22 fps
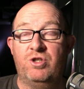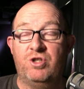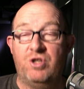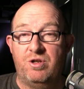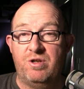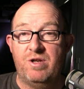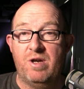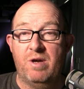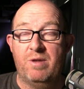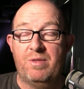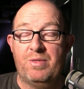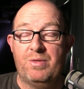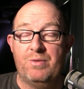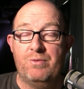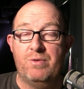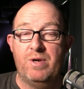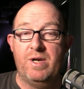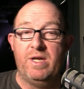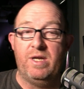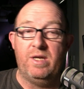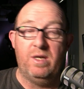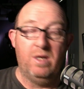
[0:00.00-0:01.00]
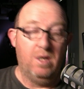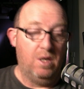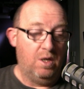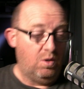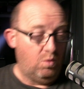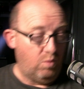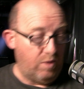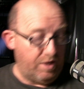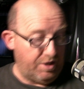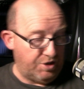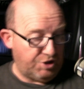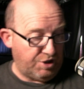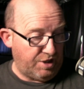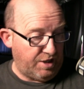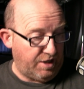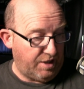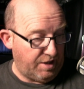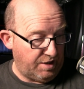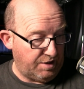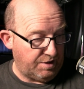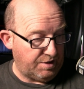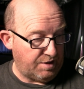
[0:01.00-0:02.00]
Studio 3, which
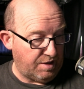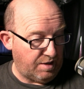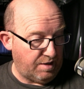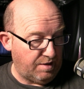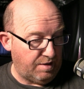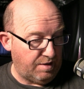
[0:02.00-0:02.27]
is